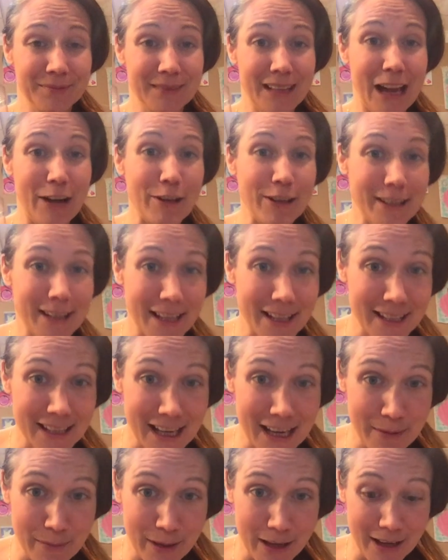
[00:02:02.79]
Now, it's that
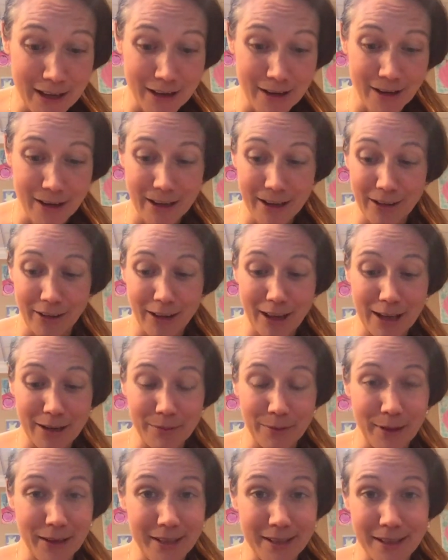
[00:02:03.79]
time of year in a lot of
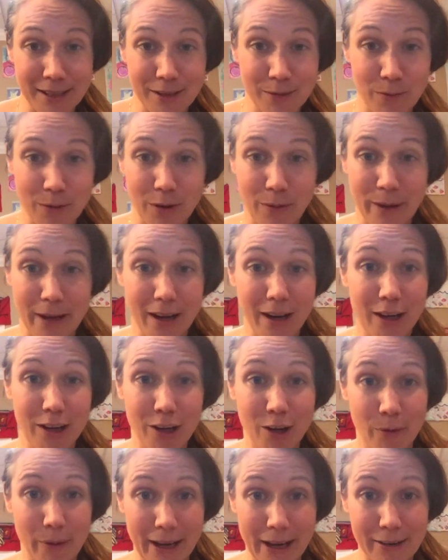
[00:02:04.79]
places where we aren't
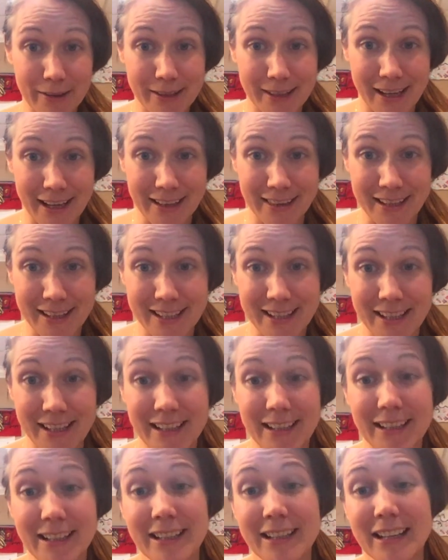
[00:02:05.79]
going outside in the
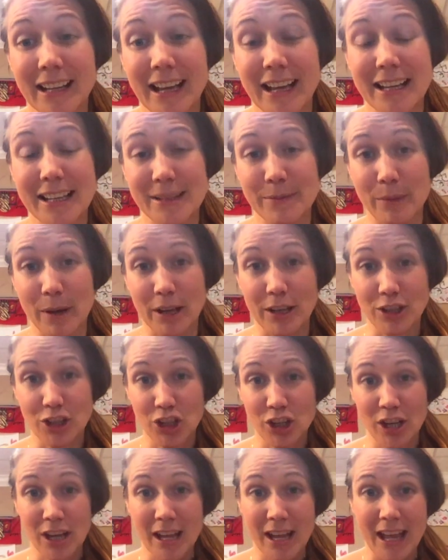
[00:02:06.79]
sun as
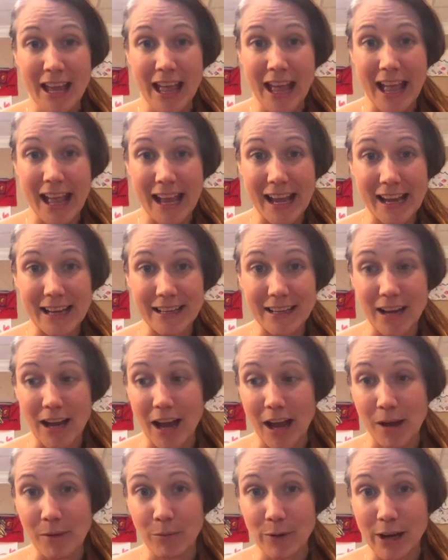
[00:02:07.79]
much, and
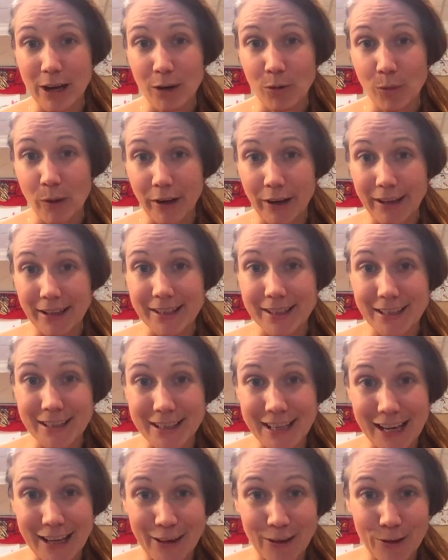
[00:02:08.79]
we aren't wearing
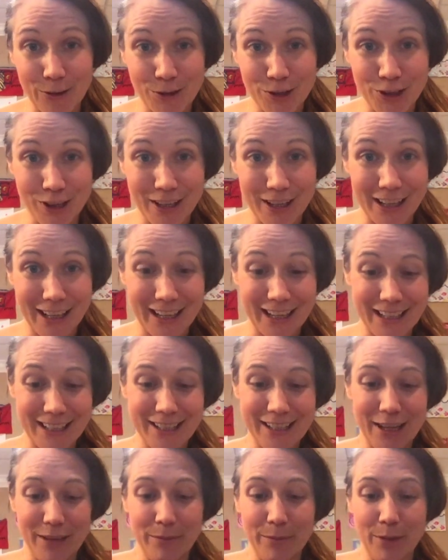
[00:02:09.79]
suntan lotion and getting
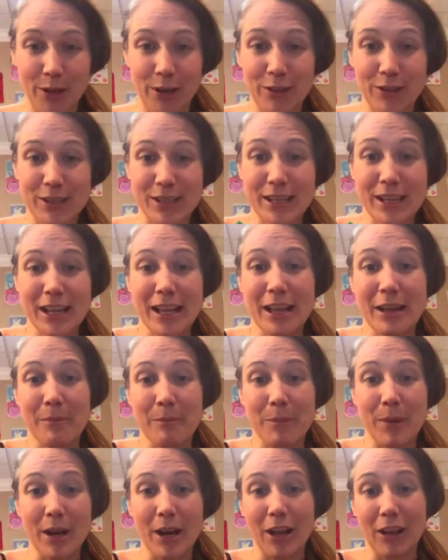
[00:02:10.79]
sunburns,
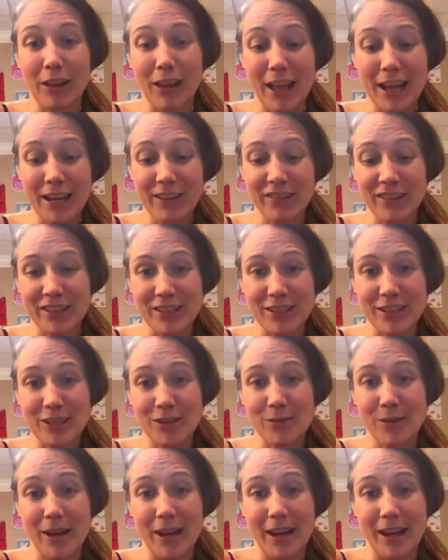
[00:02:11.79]
but a lot of us
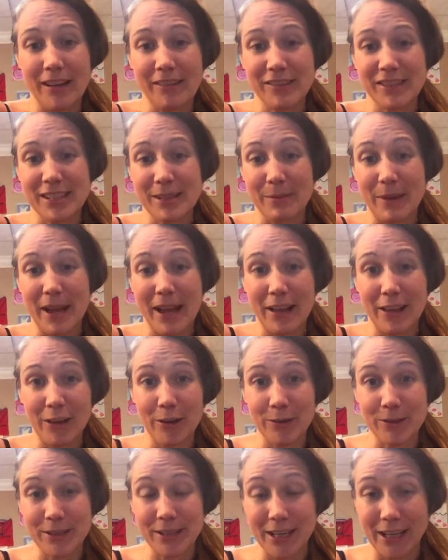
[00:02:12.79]
do have some
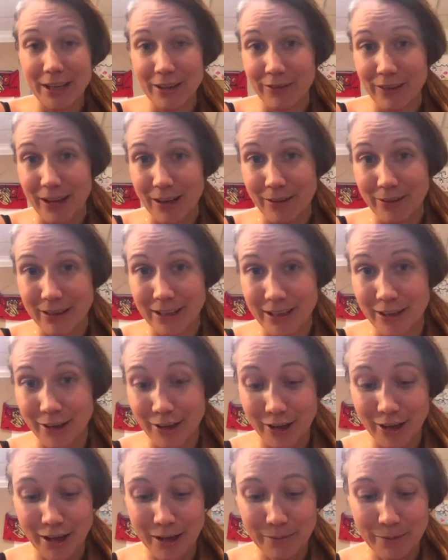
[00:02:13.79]
aloe sitting around in our
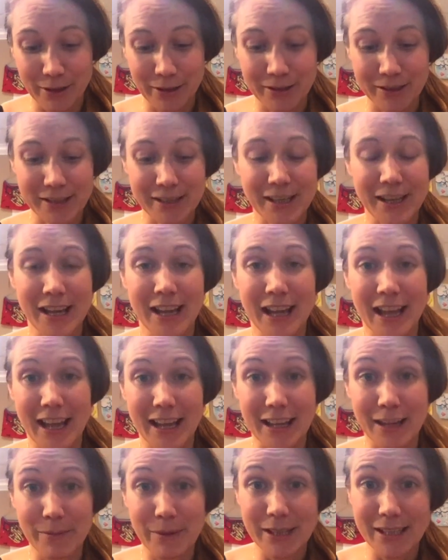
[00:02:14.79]
cupboards, and
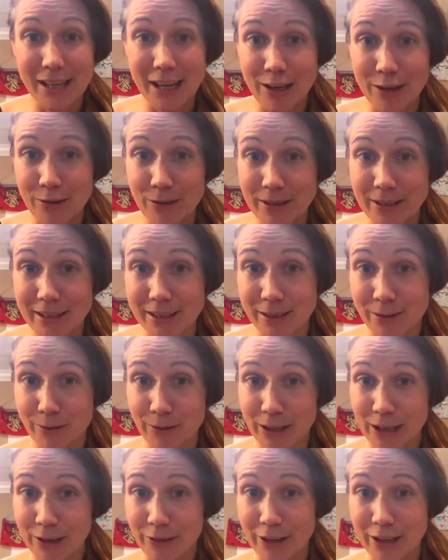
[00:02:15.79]
let me tell you, it does a
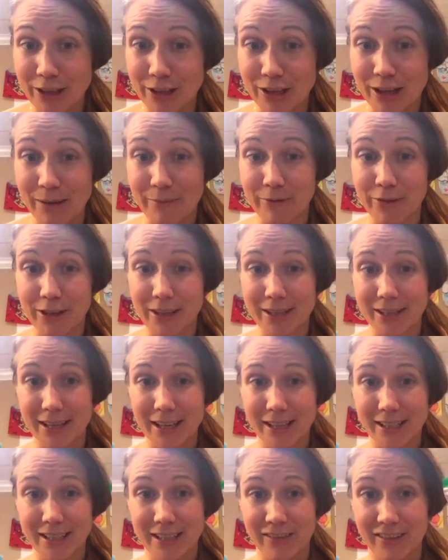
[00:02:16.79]
really great job for this
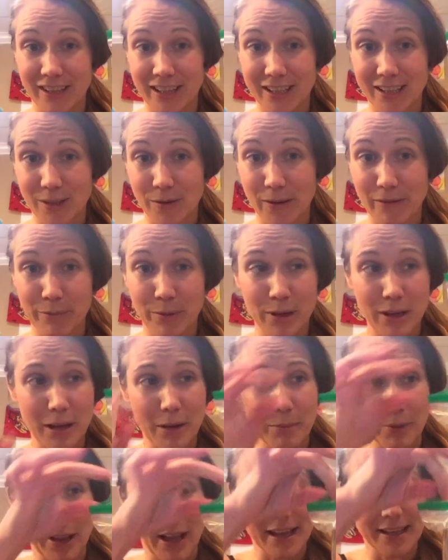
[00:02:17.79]
activity. So I put a
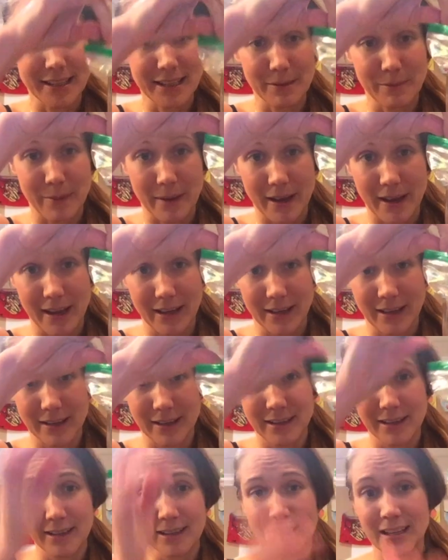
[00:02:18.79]
plastic bag
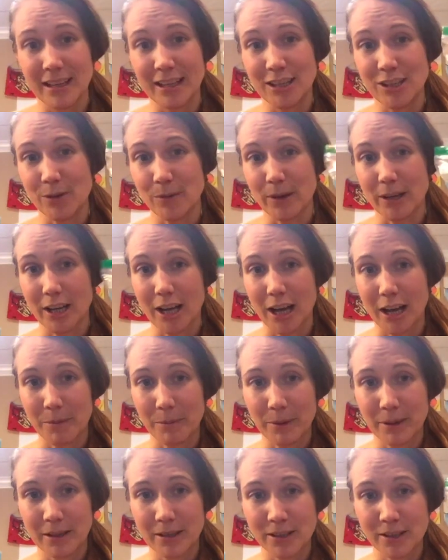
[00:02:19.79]
into a cup
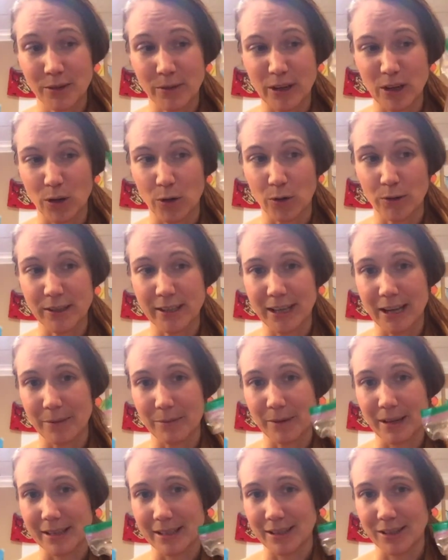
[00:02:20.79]
so it holds it up
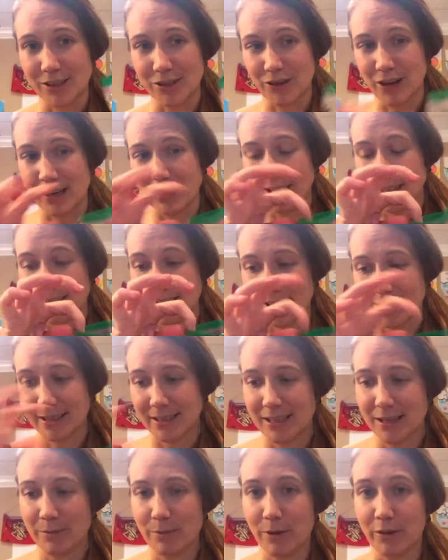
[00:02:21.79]
nice and straight and it doesn't
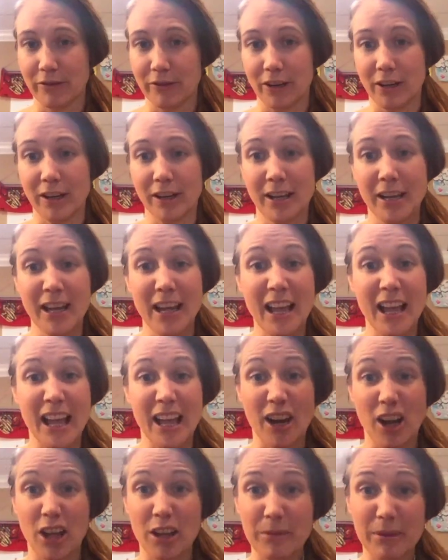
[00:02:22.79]
tip over.
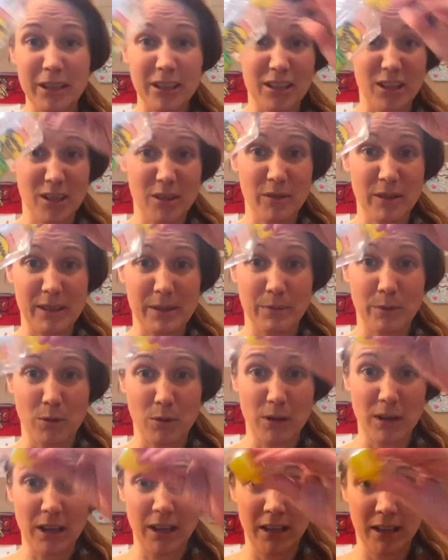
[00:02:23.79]
And all I'm going to do is
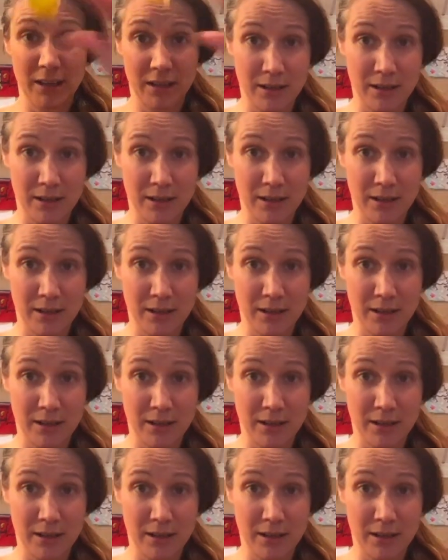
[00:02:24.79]
pour